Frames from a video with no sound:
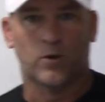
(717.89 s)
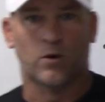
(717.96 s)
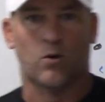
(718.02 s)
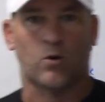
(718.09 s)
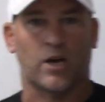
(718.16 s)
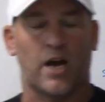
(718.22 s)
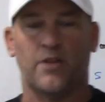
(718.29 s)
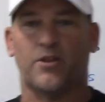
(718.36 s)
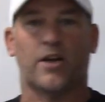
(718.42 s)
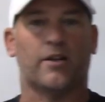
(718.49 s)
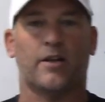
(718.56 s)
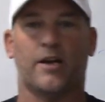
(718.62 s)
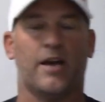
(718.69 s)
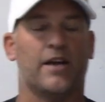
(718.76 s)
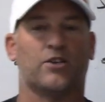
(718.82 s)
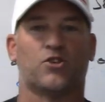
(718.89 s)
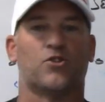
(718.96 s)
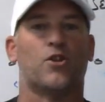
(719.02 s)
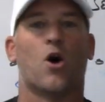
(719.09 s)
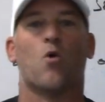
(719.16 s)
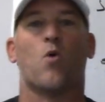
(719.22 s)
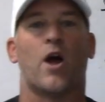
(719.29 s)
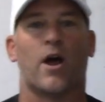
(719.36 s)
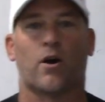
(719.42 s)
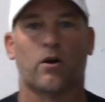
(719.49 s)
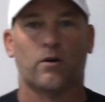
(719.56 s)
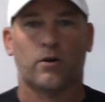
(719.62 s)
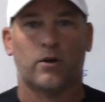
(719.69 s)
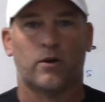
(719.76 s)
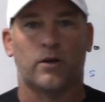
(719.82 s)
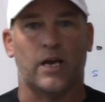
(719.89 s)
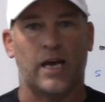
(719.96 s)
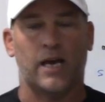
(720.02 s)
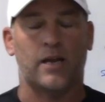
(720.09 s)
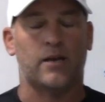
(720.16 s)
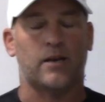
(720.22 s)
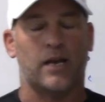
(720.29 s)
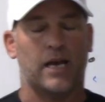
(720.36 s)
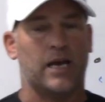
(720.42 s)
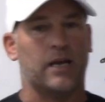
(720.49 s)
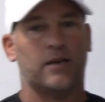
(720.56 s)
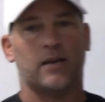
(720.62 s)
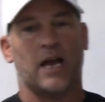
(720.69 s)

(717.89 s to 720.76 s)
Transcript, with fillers: Okay? They, they, it's nowhere in, in